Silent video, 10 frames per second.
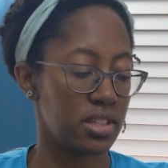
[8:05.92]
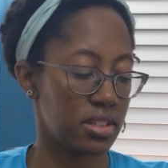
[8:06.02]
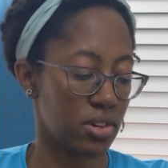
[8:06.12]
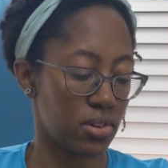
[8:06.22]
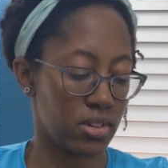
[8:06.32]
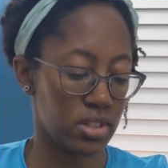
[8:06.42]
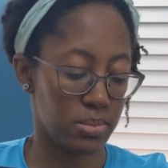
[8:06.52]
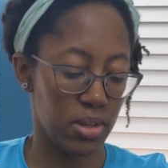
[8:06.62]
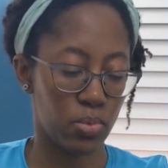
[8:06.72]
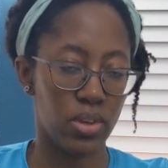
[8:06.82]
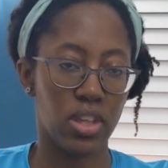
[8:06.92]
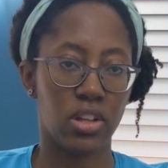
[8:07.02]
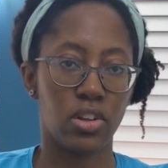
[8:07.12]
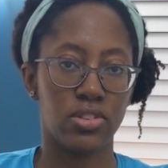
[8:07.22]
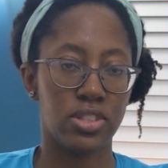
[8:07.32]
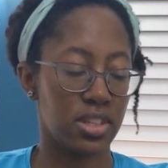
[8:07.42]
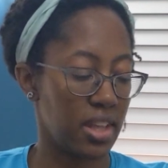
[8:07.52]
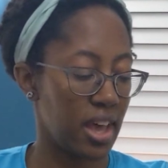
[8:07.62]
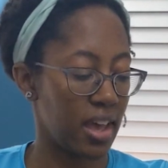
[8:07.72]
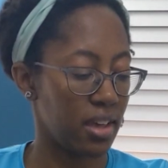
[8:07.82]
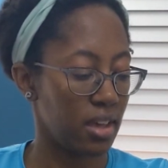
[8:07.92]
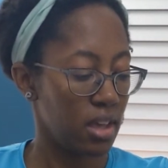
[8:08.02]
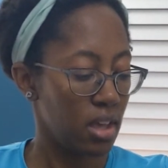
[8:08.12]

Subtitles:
it's going to be really close to that.